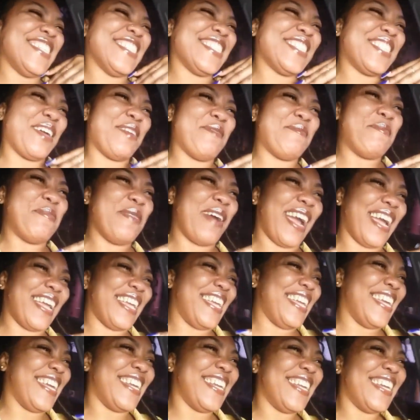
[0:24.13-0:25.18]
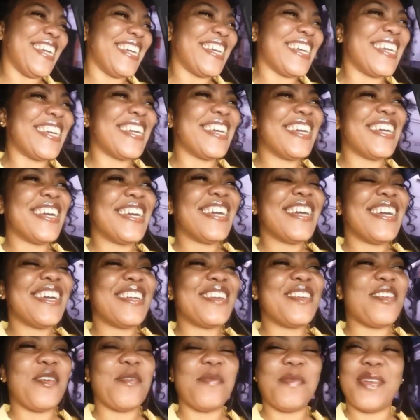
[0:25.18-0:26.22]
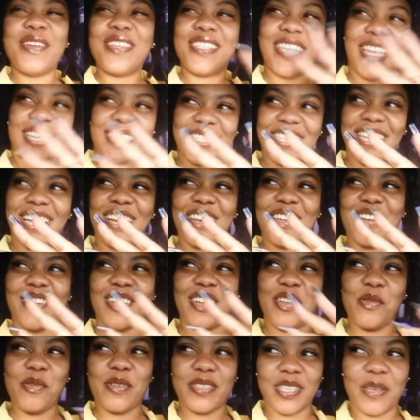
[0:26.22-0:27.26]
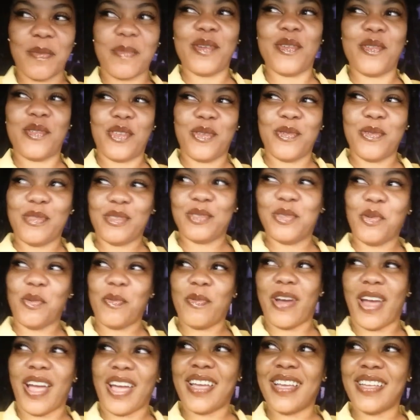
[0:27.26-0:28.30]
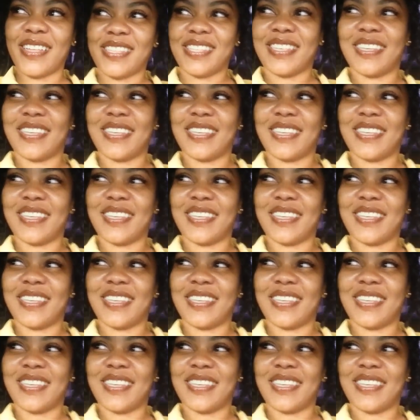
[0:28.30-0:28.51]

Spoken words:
It's a bragging. No, I'm just gonna tell you. You know, so I'm gonna do YouTube, right?